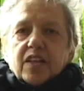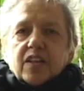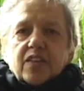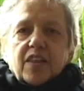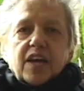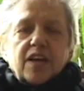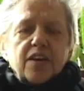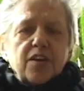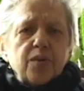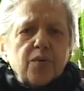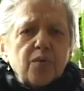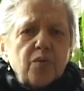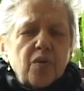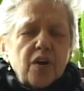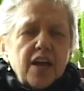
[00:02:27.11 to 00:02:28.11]
that
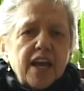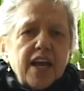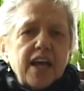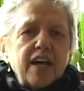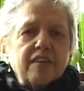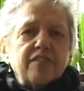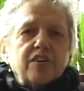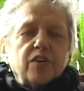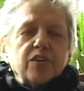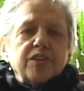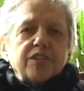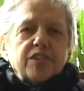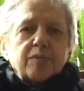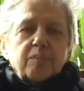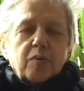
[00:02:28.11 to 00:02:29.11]
you have good
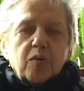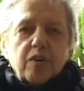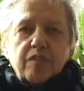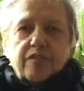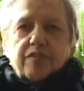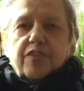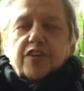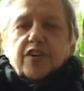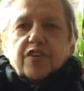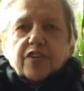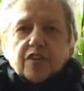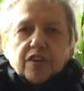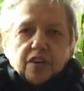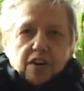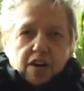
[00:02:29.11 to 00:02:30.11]
support for
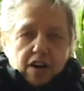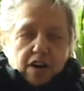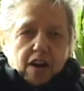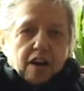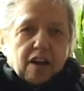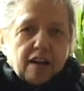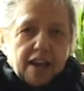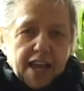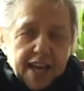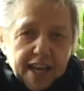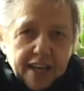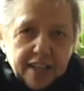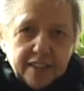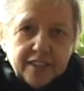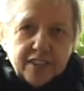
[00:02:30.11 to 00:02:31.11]
your
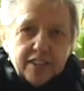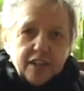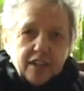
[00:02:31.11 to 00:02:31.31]
hands and